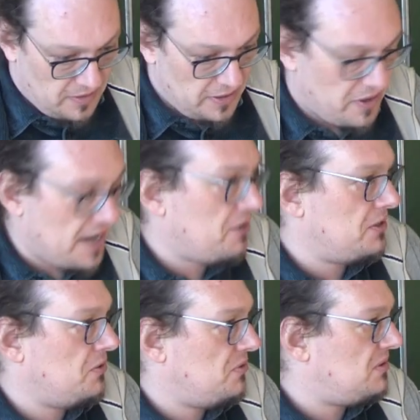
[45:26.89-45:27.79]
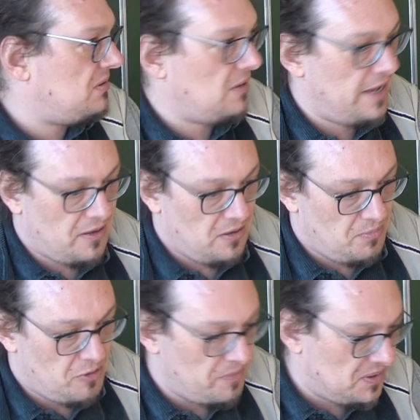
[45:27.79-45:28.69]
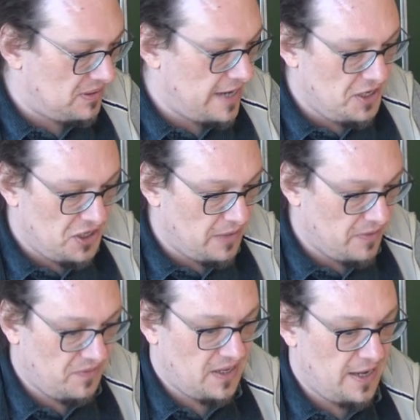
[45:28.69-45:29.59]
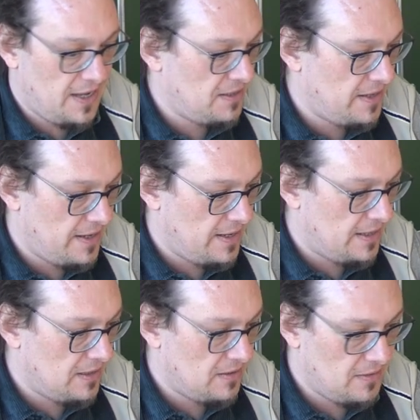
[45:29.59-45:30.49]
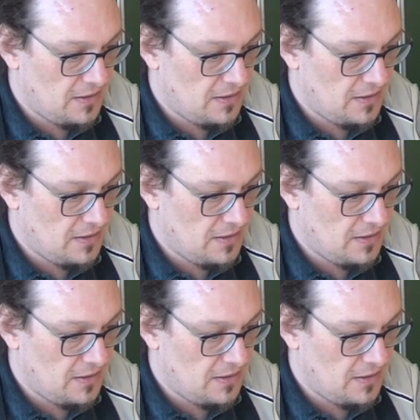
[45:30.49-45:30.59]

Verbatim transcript: You cannot use like a proper staging with that, and